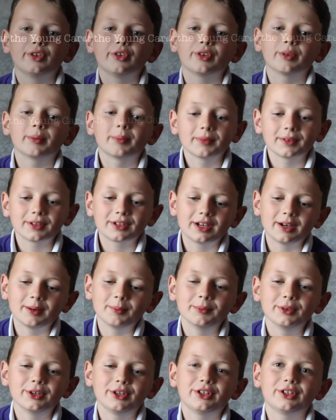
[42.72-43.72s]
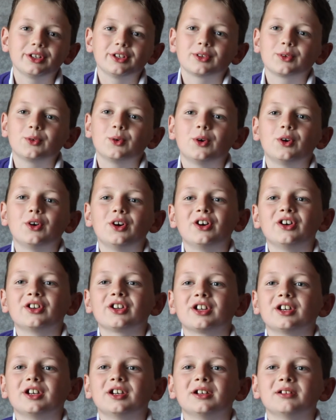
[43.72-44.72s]
Some of the time would go
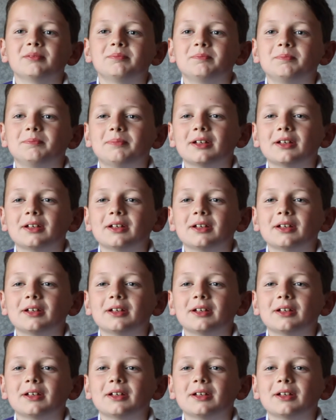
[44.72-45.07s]
on a